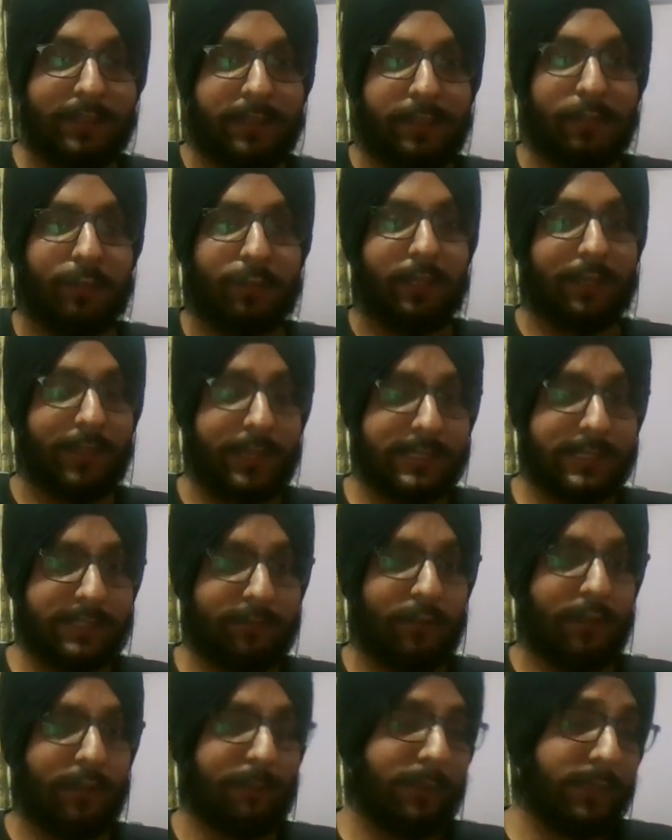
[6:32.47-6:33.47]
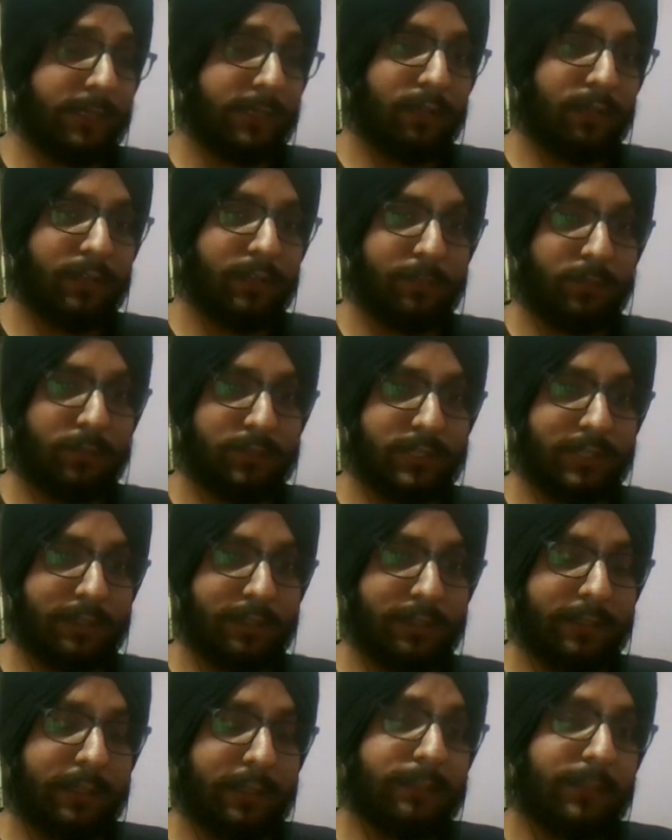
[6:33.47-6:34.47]
You can ask for a particular
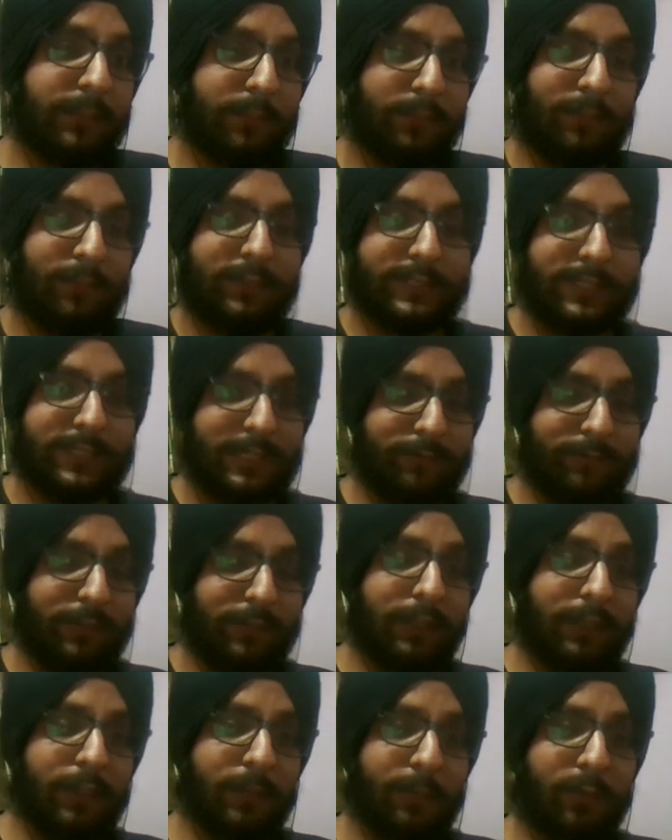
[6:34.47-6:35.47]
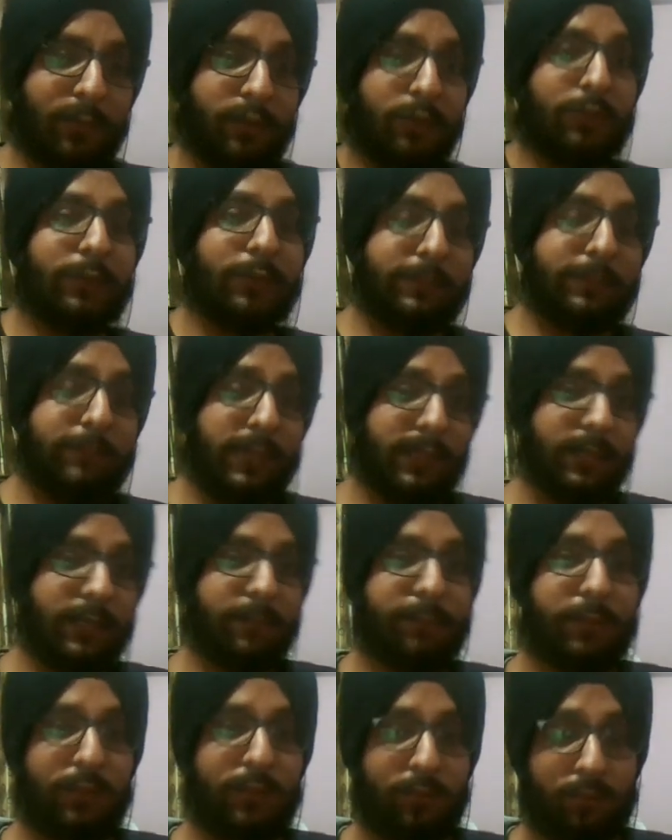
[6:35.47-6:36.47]
project that the professor is working upon, or you can make
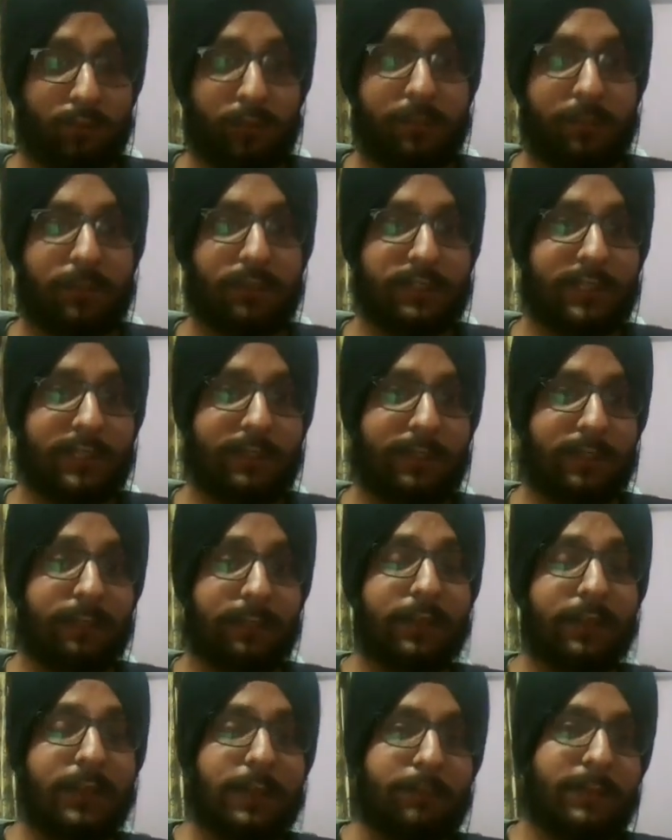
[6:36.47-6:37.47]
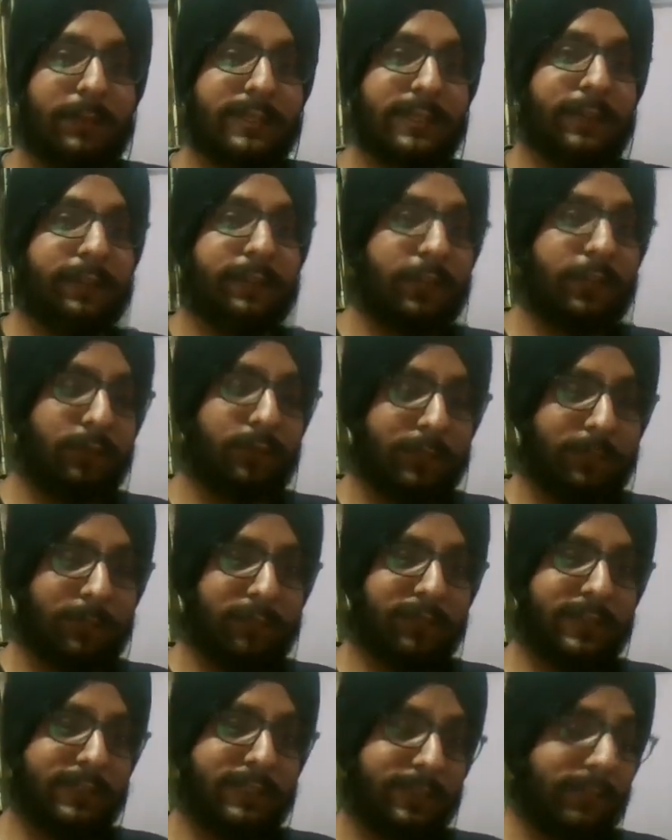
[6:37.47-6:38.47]
up your own project and present it to the
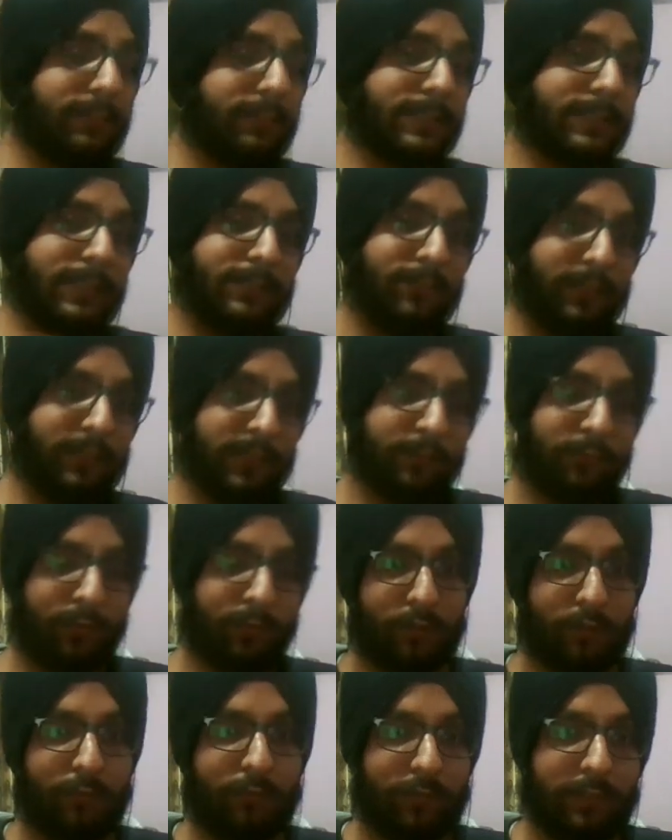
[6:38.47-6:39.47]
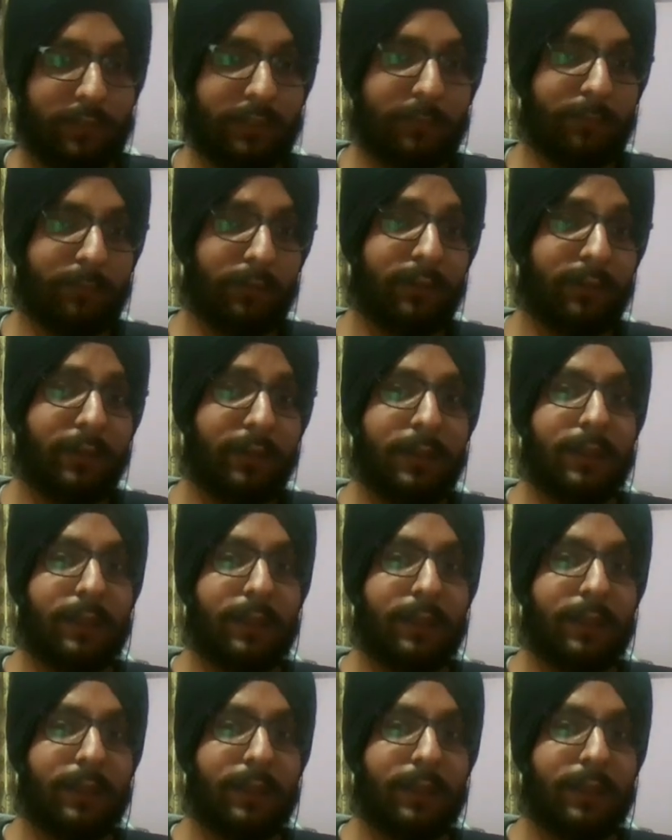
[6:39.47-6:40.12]
professor that this is what I want to work upon.